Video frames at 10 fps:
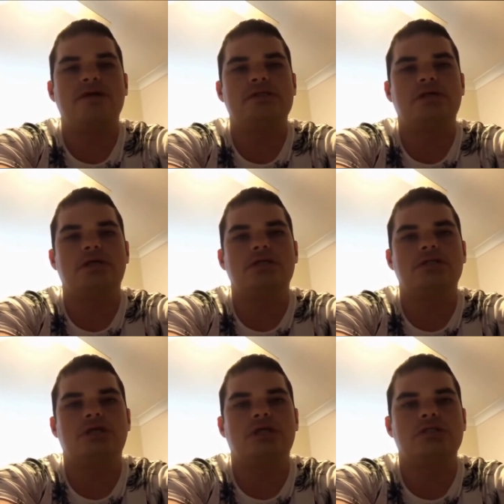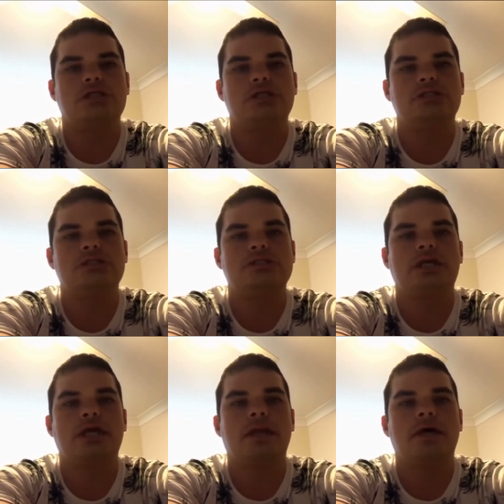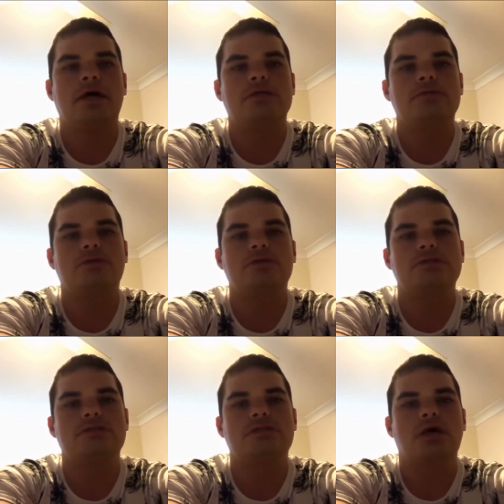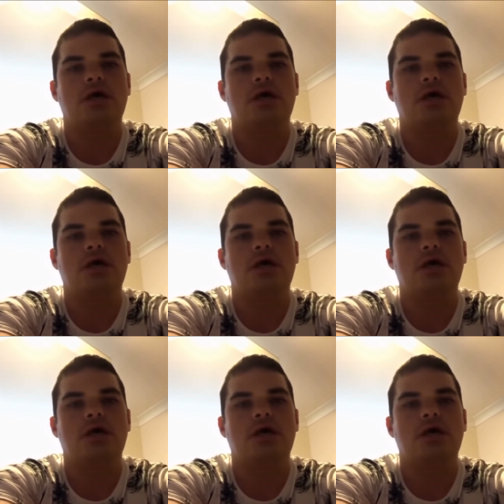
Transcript: face each other's issues together, as well as